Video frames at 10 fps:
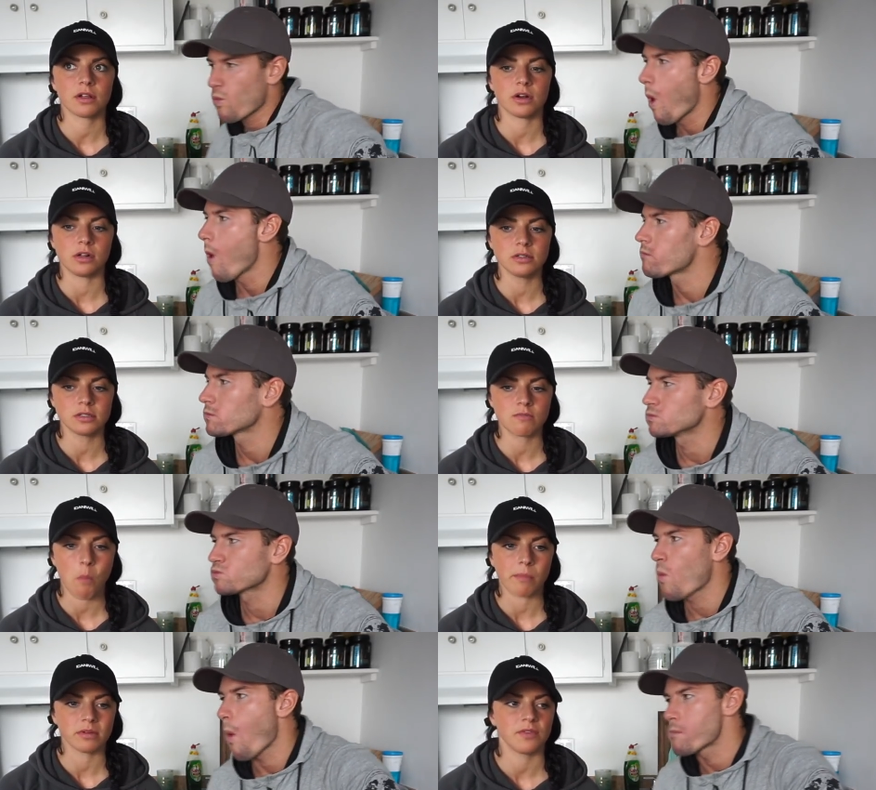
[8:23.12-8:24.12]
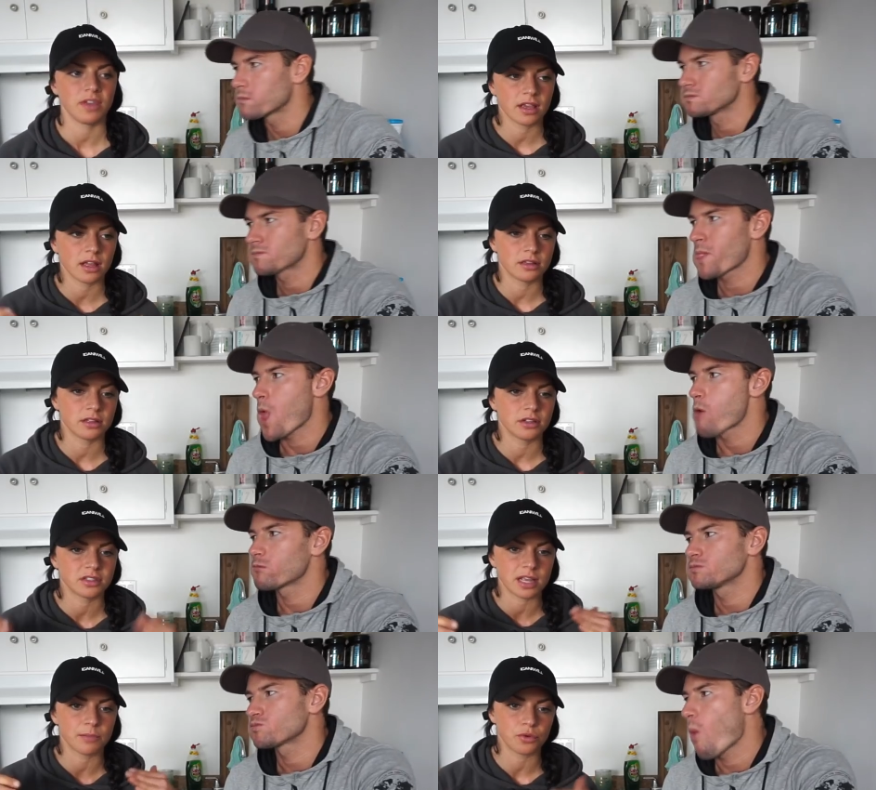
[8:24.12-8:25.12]
Speaker 1: girls living under the
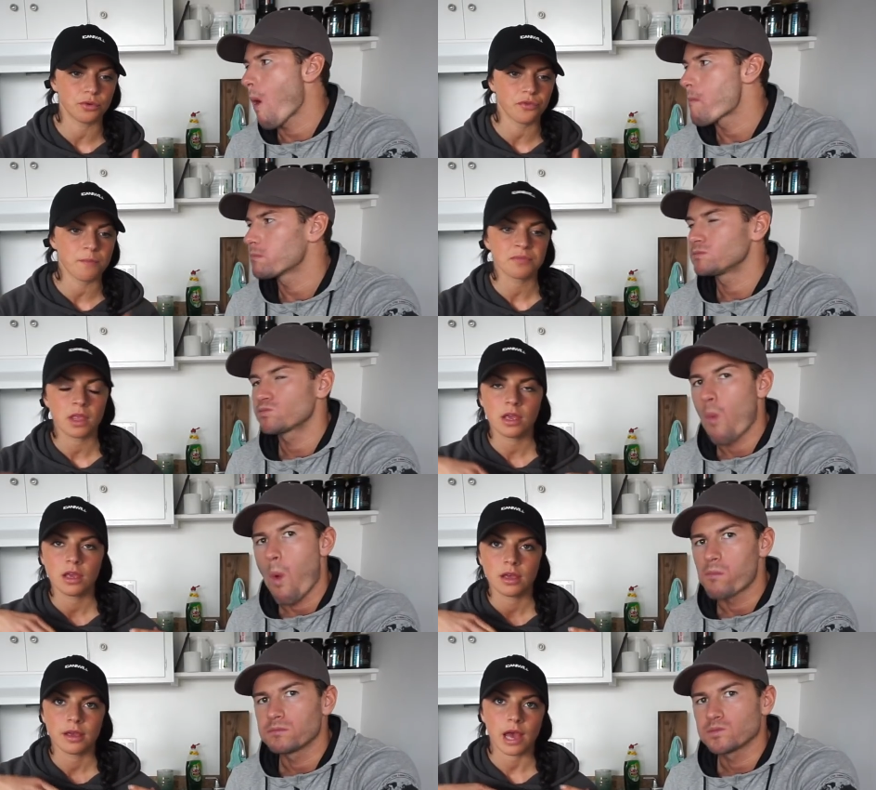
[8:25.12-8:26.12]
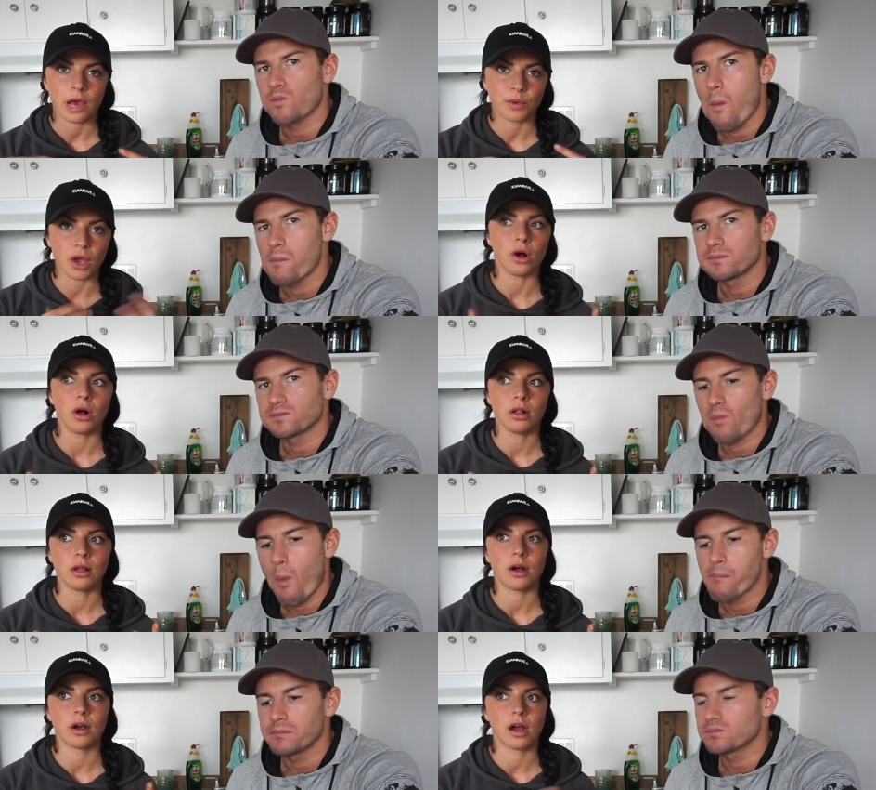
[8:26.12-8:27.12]
same roof. And we all
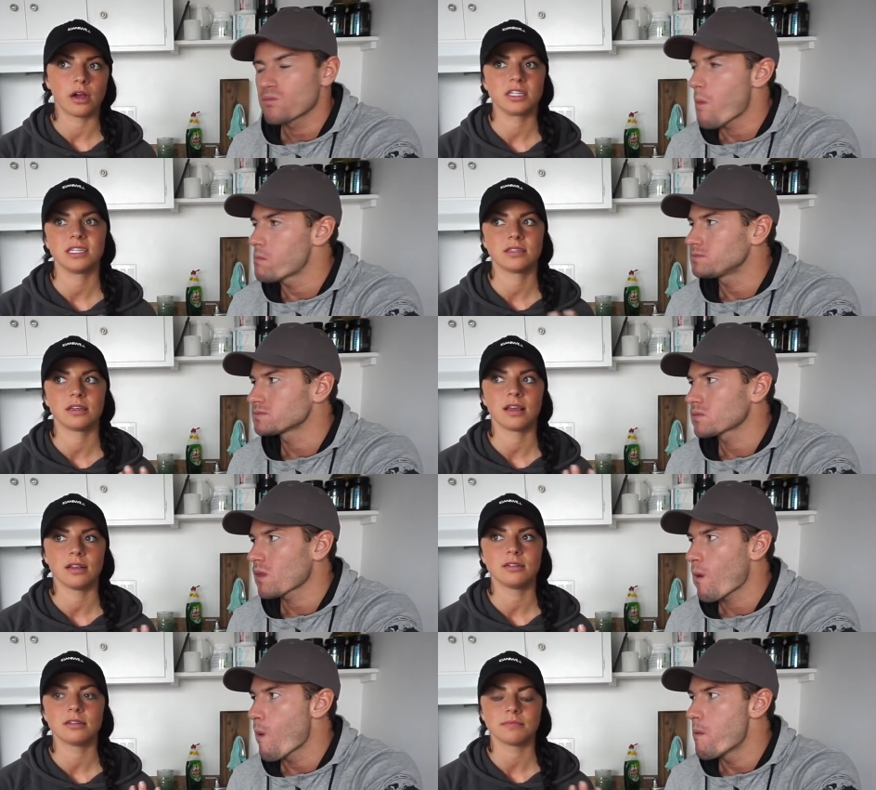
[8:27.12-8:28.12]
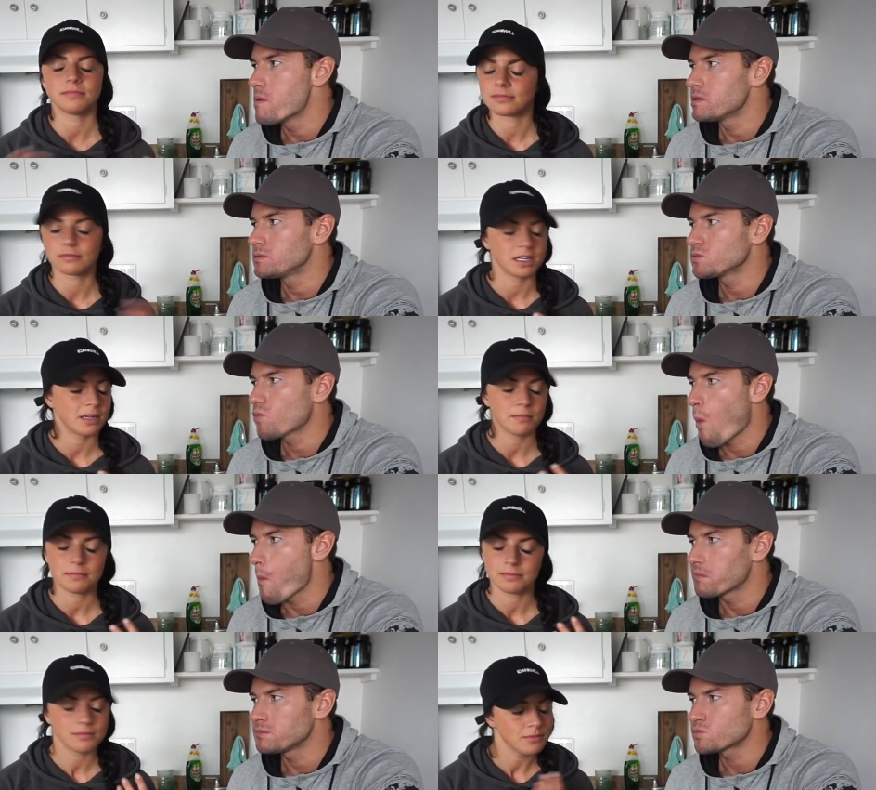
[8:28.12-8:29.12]
are artistic in many
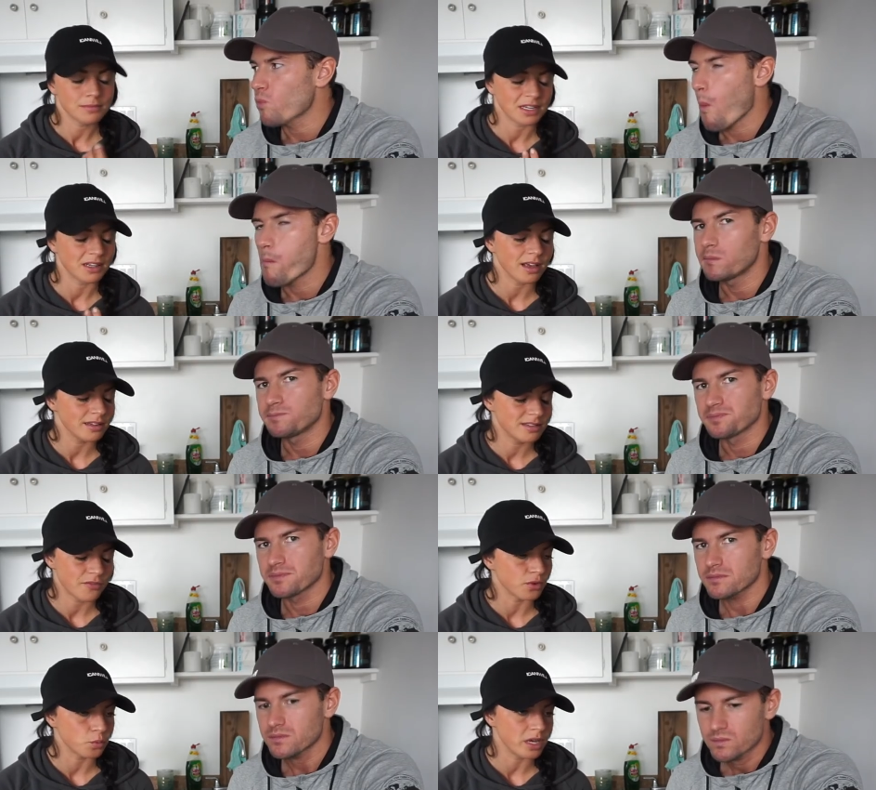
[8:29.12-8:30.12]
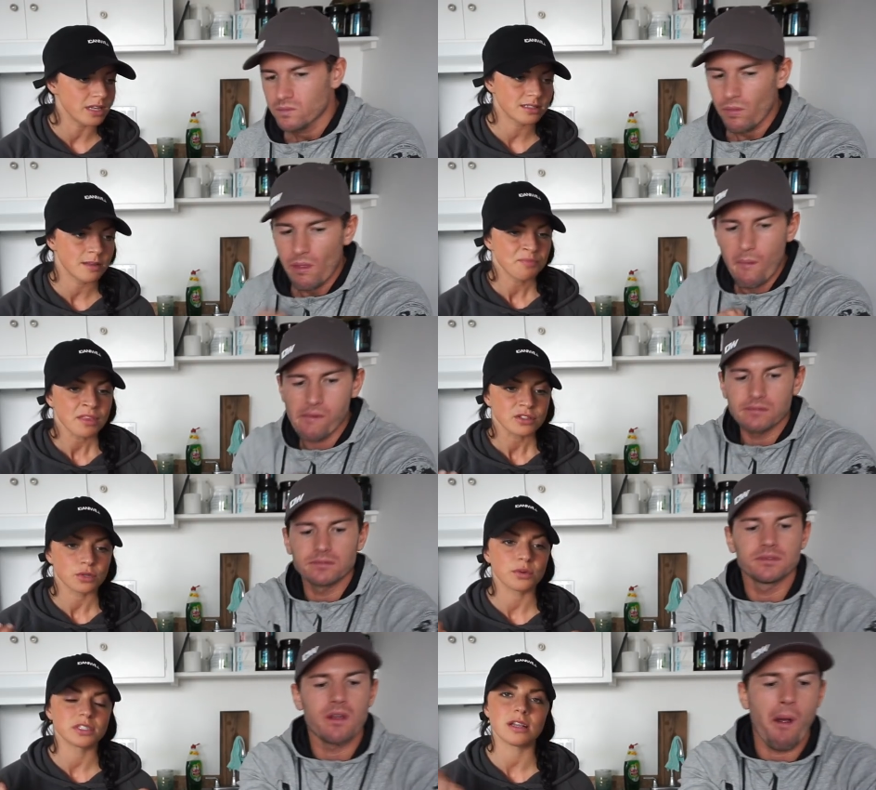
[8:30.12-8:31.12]
many different ways, so
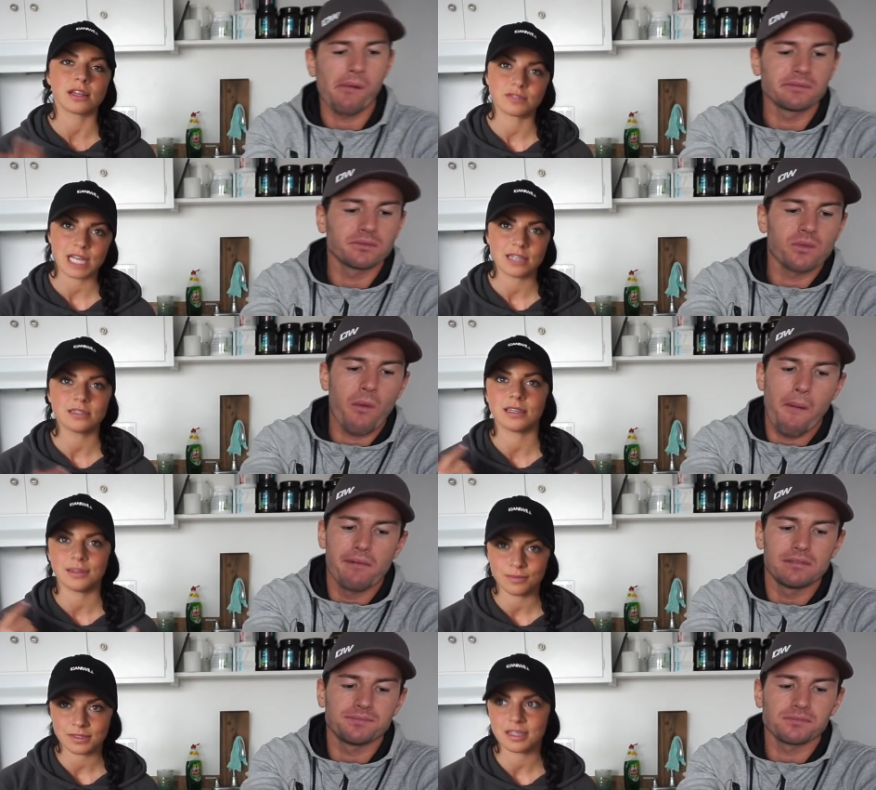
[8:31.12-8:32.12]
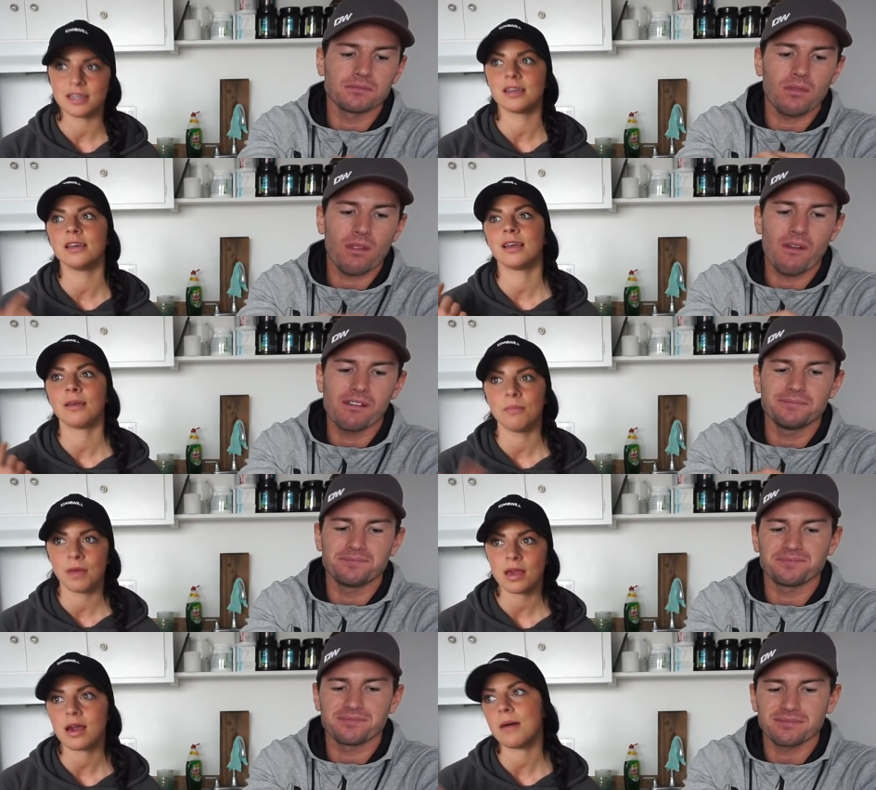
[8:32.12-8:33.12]
it was a lot of dancing, singing,
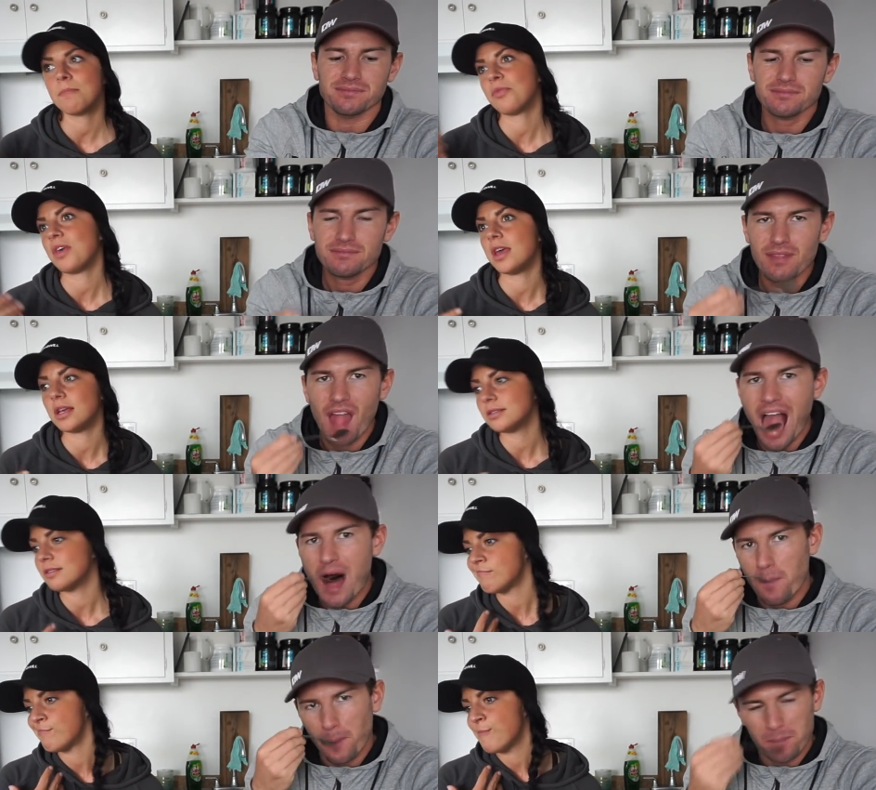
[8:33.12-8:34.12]
makeup things,